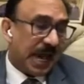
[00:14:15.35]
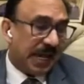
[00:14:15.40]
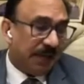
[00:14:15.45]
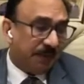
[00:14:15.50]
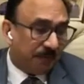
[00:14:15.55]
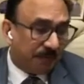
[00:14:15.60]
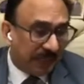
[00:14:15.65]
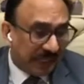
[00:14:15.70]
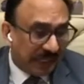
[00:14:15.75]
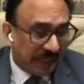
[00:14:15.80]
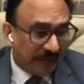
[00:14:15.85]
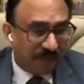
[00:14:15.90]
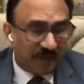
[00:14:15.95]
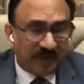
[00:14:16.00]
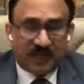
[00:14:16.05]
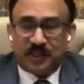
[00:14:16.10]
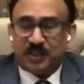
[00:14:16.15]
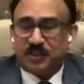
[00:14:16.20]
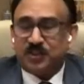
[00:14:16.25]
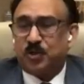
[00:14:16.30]
I believe
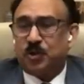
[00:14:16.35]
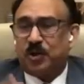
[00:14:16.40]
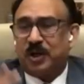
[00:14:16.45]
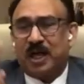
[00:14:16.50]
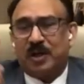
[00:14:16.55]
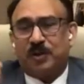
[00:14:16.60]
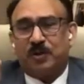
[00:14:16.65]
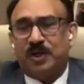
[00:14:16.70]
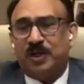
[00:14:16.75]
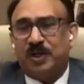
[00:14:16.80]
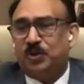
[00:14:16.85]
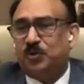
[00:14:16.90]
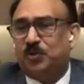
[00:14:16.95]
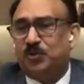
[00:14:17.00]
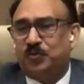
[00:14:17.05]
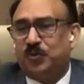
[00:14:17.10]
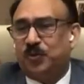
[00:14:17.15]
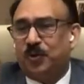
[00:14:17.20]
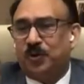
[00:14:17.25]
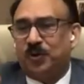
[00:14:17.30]
leaders' role are only
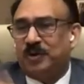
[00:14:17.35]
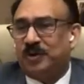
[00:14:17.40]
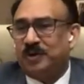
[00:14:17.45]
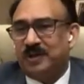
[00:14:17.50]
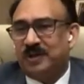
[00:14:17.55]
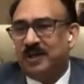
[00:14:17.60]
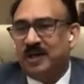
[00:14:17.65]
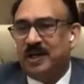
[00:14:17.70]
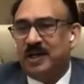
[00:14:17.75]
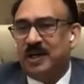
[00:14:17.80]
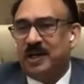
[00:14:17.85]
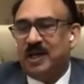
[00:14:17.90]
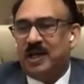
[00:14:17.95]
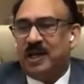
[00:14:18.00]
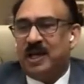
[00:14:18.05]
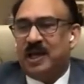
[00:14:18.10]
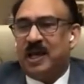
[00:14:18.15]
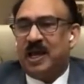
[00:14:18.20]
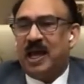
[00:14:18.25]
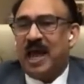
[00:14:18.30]
twofold.
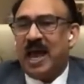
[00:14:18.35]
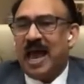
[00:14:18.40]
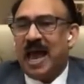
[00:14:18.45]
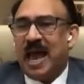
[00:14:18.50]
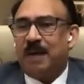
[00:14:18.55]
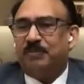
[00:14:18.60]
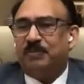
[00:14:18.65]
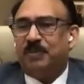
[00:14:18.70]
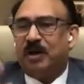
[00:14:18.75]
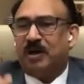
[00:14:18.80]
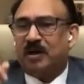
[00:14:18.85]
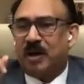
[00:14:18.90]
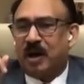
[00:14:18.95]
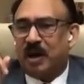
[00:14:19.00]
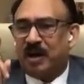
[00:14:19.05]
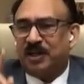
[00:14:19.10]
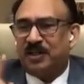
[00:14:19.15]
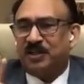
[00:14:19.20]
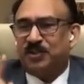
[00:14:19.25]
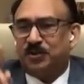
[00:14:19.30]
Have the
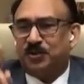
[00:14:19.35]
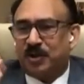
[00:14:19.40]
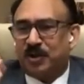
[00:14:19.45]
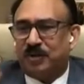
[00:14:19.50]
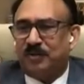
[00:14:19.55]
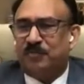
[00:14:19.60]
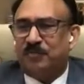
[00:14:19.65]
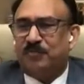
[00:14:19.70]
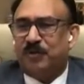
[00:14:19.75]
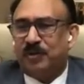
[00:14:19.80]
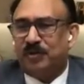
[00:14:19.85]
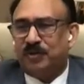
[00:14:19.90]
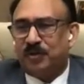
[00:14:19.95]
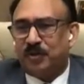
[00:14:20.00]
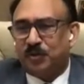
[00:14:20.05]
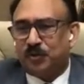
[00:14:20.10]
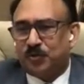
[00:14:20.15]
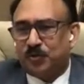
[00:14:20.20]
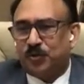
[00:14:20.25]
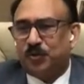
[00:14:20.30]
courage to
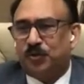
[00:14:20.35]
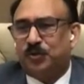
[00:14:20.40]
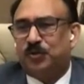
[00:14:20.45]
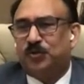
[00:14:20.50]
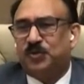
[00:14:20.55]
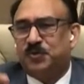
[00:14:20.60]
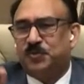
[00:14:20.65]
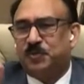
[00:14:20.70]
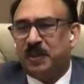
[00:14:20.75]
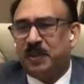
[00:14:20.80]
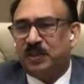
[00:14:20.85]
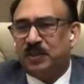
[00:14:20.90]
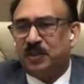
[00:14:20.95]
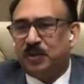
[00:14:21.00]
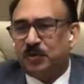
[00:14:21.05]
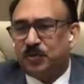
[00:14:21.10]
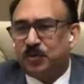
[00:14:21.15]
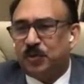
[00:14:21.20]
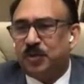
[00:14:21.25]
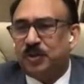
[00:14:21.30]
confront the truth, to
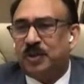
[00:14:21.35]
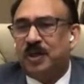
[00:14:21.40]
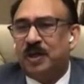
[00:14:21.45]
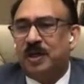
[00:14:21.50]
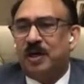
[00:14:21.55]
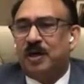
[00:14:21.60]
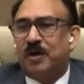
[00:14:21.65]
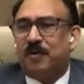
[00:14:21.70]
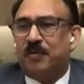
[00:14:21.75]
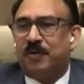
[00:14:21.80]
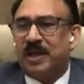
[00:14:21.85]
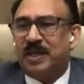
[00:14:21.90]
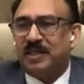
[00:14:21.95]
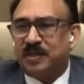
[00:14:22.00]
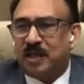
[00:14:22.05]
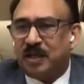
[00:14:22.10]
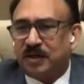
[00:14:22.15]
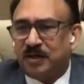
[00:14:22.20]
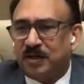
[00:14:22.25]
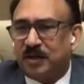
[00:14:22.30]
speak the truth,
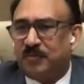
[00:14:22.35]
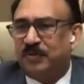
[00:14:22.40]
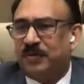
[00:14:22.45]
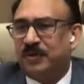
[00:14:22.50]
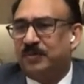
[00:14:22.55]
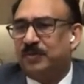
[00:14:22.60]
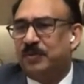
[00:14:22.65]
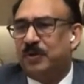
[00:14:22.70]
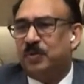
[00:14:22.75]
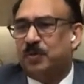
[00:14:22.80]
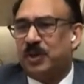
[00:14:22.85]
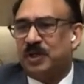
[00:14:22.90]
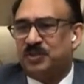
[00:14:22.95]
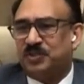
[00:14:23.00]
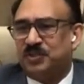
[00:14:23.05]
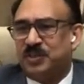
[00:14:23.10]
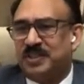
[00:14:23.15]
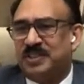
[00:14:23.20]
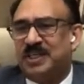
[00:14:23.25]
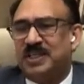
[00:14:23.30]
raise uncomfortable
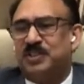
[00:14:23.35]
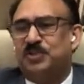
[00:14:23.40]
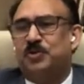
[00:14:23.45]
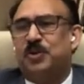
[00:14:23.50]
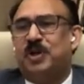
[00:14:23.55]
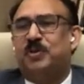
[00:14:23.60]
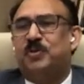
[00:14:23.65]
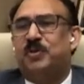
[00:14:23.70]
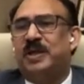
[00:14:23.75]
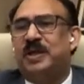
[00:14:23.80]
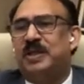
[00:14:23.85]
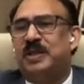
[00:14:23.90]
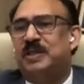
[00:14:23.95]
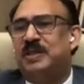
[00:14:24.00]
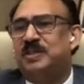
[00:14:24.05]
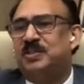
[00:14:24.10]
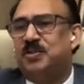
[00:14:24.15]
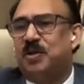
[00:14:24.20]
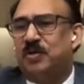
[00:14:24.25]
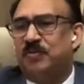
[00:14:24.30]
questions as you are doing
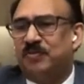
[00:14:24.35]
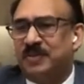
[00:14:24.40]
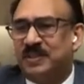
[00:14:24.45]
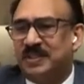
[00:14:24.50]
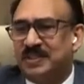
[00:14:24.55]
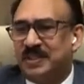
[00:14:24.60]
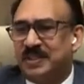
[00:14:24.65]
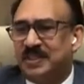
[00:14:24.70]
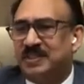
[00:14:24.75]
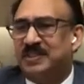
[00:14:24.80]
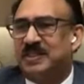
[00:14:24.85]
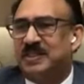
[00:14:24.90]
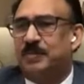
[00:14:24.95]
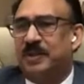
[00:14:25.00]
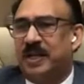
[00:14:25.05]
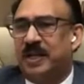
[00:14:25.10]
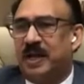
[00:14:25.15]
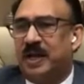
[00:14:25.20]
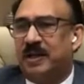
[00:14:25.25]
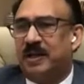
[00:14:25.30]
in this conference and
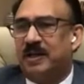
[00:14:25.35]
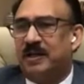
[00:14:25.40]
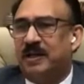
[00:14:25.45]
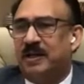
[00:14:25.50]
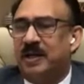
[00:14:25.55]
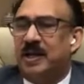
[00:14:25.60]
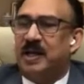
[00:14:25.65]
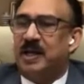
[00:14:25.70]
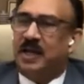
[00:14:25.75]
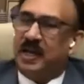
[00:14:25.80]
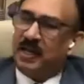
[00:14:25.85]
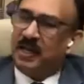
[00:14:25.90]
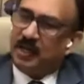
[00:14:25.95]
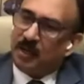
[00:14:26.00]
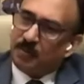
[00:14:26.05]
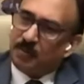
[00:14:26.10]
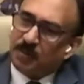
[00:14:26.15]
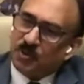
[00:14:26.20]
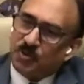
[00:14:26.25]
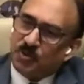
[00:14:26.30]
seminar.
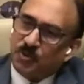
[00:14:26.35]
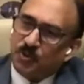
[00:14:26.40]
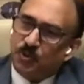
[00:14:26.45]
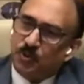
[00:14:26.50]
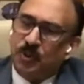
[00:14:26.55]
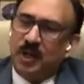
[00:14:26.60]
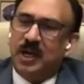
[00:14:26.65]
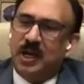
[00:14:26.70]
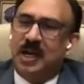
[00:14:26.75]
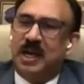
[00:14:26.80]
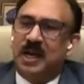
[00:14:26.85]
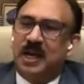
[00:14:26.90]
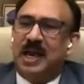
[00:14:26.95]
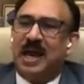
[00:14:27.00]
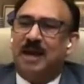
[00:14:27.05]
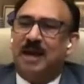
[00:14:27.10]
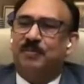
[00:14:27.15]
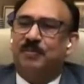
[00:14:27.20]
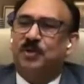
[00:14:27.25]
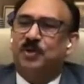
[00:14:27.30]
And number two,
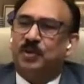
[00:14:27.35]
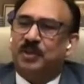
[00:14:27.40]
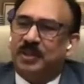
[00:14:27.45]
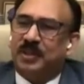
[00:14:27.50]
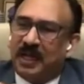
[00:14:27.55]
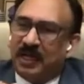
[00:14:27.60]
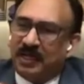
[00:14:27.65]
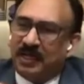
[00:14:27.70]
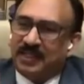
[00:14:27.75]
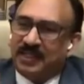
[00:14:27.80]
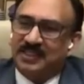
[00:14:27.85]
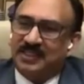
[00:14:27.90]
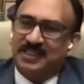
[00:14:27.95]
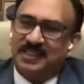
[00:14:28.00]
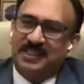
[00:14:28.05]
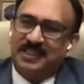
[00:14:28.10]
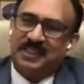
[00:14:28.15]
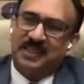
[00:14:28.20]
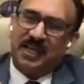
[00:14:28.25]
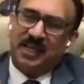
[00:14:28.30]
have the
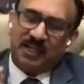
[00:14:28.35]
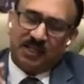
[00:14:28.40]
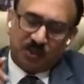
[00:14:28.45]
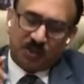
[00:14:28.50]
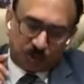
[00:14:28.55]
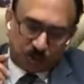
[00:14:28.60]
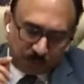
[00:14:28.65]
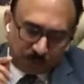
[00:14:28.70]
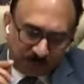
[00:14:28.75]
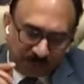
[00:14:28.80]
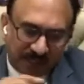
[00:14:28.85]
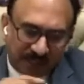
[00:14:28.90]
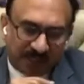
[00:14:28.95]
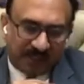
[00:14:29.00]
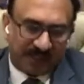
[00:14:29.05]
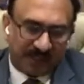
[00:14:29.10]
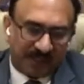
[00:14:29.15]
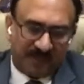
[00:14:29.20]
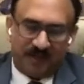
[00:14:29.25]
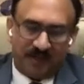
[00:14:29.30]
authenticity and
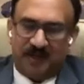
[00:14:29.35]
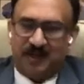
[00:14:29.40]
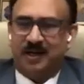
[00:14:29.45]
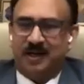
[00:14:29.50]
humility